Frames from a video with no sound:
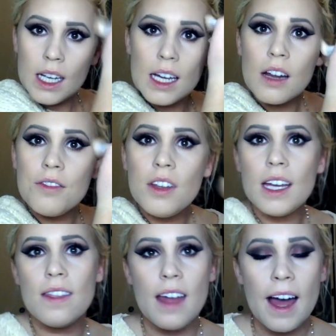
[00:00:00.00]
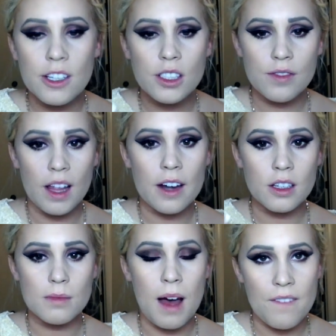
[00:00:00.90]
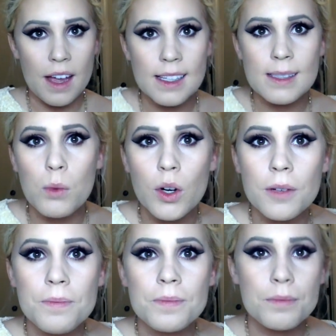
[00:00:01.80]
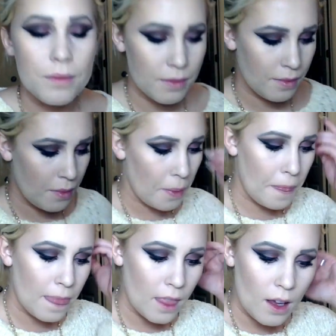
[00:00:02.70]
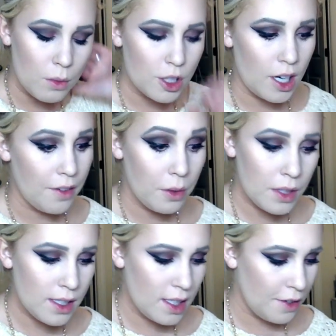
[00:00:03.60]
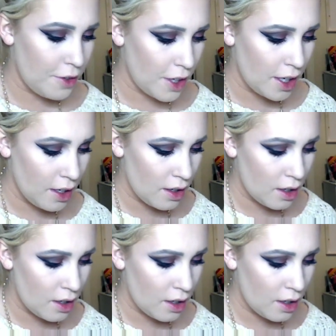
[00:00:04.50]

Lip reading: And I feel like that just flatters my face more, which everyone is different.